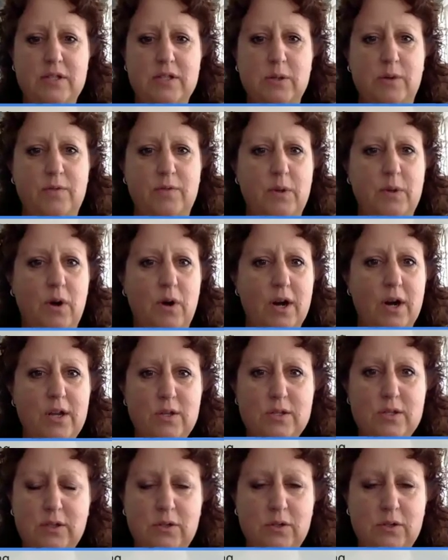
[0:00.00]
So if you are
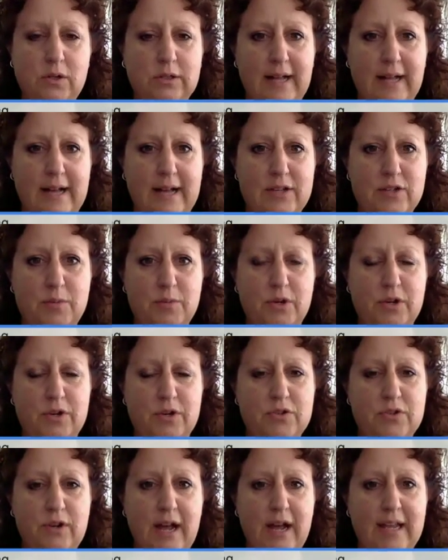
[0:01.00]
using Google Classroom where you
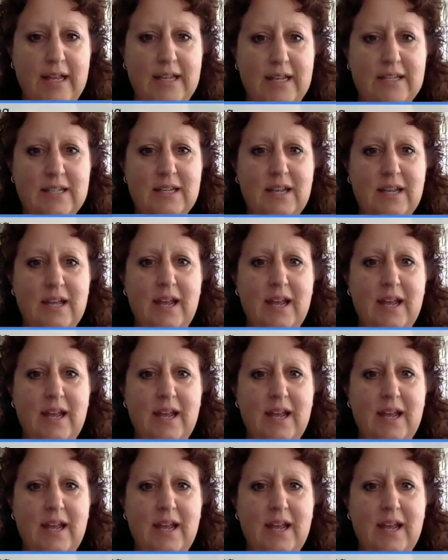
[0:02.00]
try it